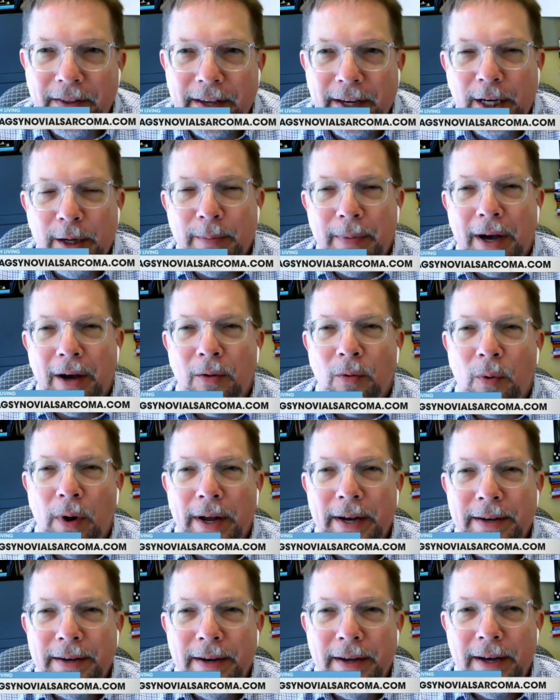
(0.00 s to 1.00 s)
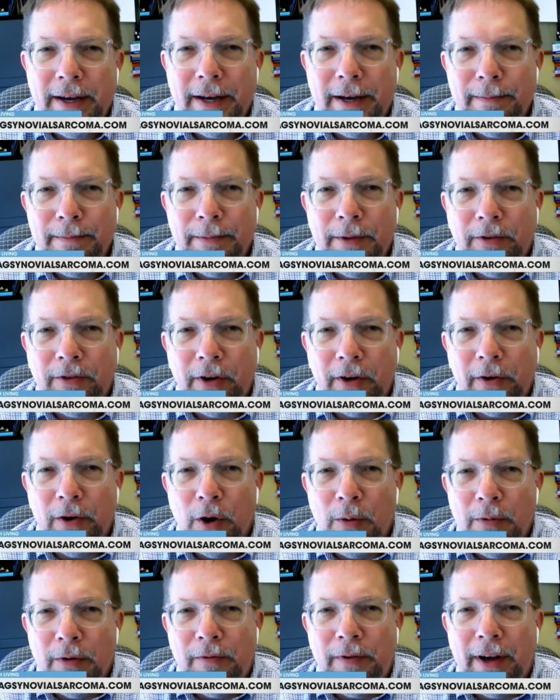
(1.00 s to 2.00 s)
to think about. One, the
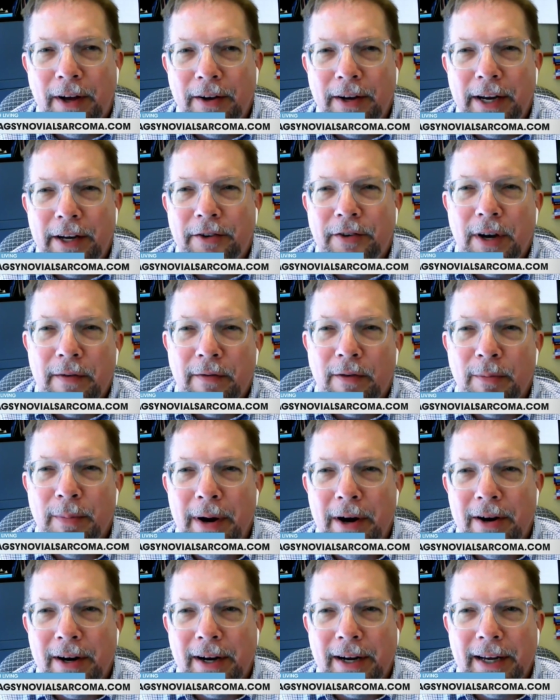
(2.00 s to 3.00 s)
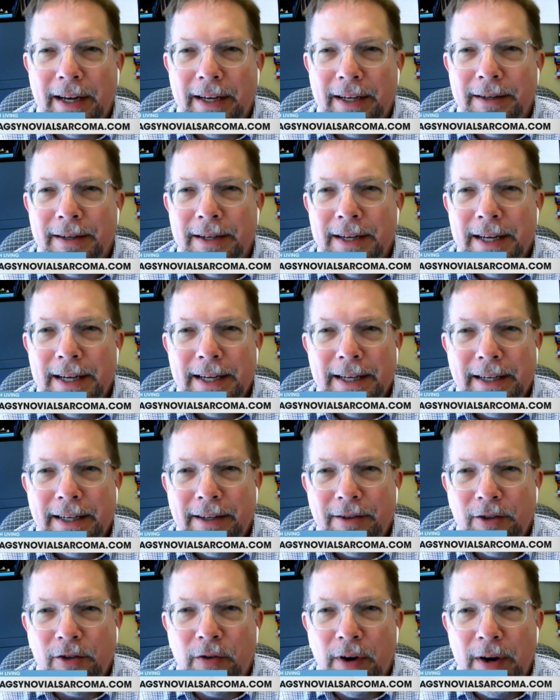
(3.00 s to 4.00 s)
Sarcoma Foundation of America
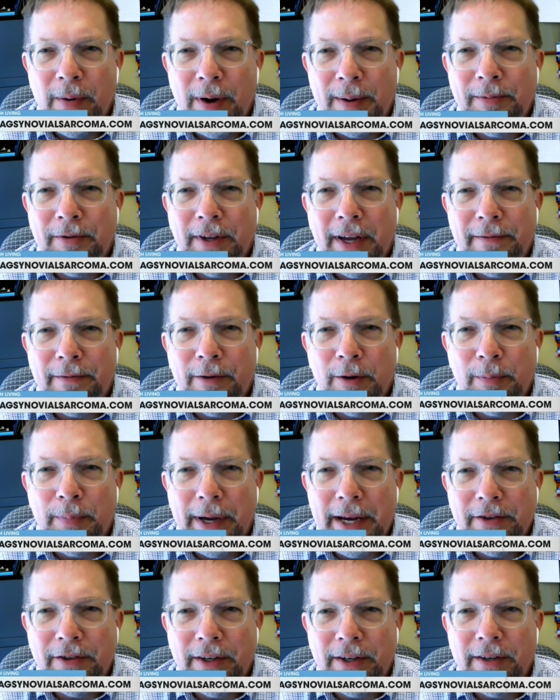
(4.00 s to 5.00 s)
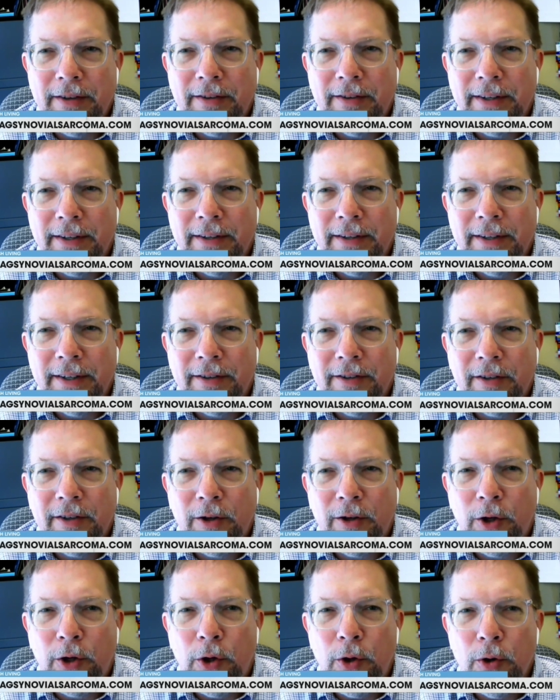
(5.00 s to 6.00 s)
is a great website for patients, and it's
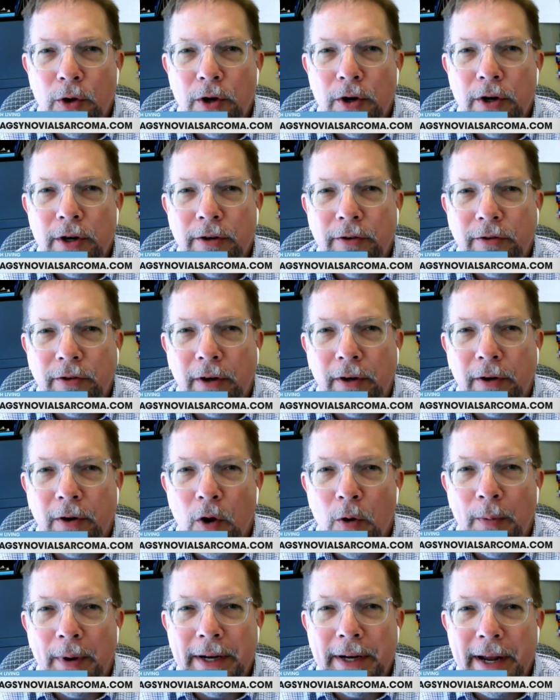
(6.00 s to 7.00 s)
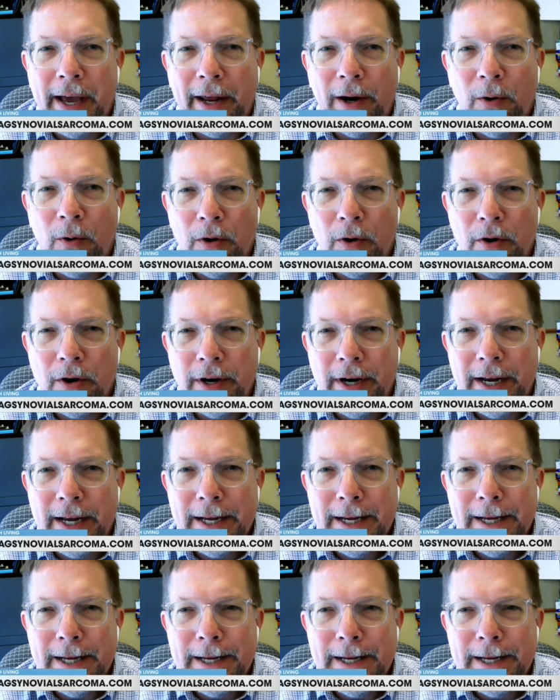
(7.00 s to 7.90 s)
curesarcoma.org.